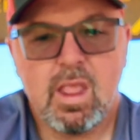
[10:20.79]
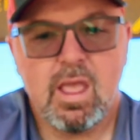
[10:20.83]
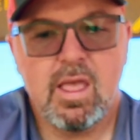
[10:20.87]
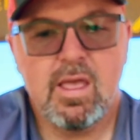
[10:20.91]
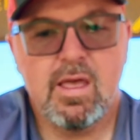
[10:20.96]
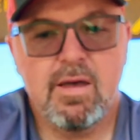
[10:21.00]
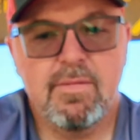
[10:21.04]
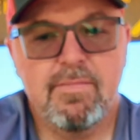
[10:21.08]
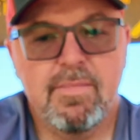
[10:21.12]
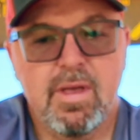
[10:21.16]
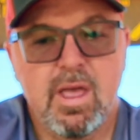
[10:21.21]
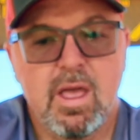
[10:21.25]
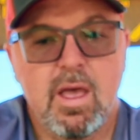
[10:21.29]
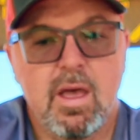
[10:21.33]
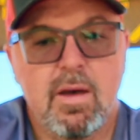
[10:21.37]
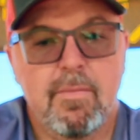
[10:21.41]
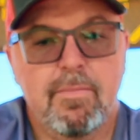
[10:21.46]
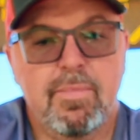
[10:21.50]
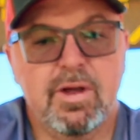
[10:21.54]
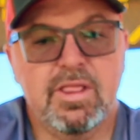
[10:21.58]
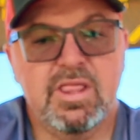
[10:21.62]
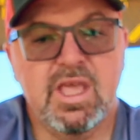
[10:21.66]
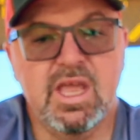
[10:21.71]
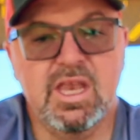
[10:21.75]

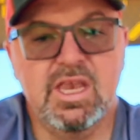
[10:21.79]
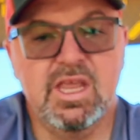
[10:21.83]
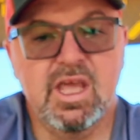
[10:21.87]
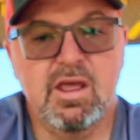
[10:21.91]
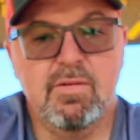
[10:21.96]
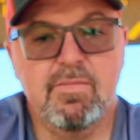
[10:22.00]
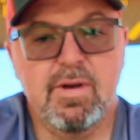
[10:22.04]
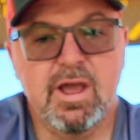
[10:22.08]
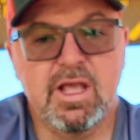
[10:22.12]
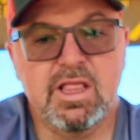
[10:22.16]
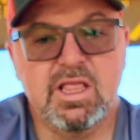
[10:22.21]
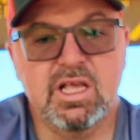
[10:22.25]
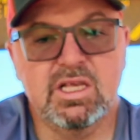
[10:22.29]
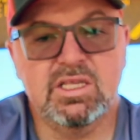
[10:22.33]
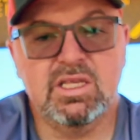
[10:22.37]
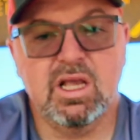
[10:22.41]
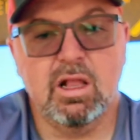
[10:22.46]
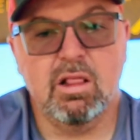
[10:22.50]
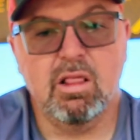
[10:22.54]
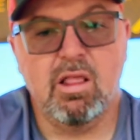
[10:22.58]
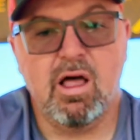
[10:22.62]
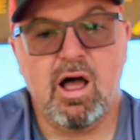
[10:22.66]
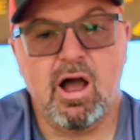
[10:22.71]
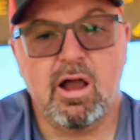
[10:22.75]
But they did make this a
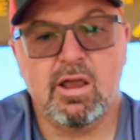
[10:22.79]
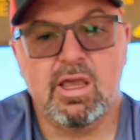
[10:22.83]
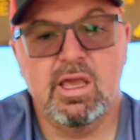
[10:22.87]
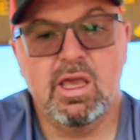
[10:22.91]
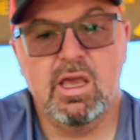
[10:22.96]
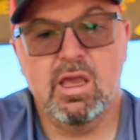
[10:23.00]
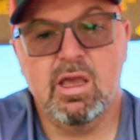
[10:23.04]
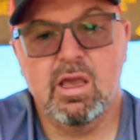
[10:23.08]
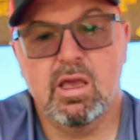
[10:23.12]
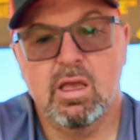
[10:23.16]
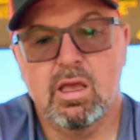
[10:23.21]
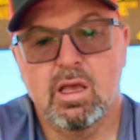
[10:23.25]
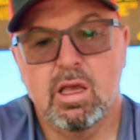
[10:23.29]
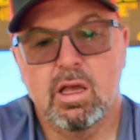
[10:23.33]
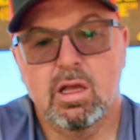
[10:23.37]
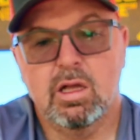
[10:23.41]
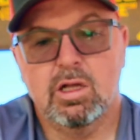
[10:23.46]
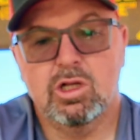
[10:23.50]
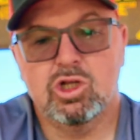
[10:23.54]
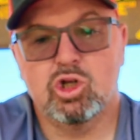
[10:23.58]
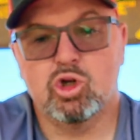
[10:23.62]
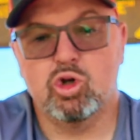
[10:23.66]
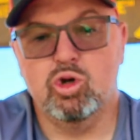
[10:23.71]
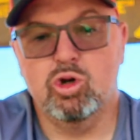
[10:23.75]
locking
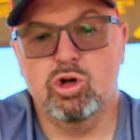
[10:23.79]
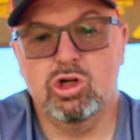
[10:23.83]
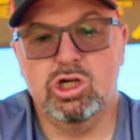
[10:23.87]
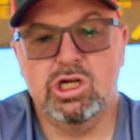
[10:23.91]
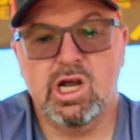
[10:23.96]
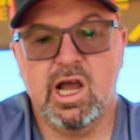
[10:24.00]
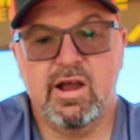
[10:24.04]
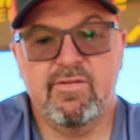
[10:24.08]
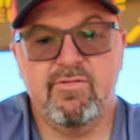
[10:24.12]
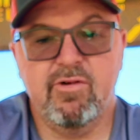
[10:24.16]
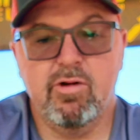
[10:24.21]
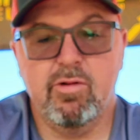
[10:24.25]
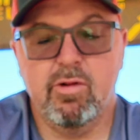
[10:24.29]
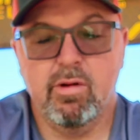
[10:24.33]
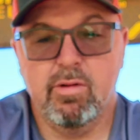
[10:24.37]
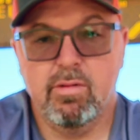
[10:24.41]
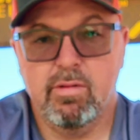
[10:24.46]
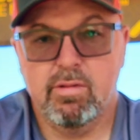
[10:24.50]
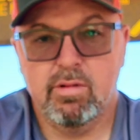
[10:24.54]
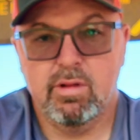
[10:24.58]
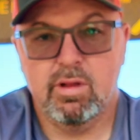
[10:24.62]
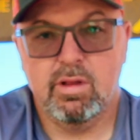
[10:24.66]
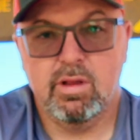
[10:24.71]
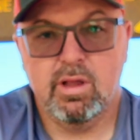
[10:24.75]
screwdriver
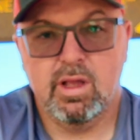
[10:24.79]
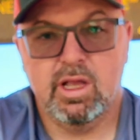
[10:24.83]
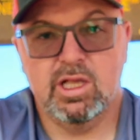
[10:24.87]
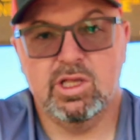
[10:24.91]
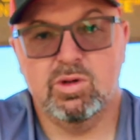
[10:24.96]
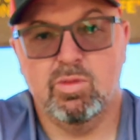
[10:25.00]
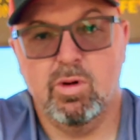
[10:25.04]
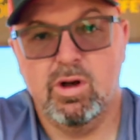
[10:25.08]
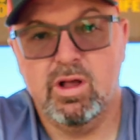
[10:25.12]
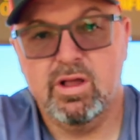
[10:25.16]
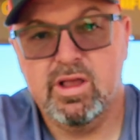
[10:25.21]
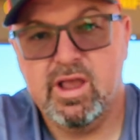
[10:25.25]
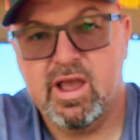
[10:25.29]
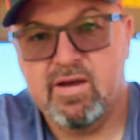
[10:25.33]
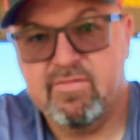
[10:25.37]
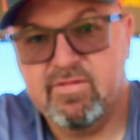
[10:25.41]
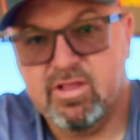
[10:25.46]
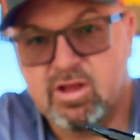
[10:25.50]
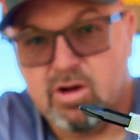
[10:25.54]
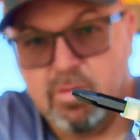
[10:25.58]
as well. You have a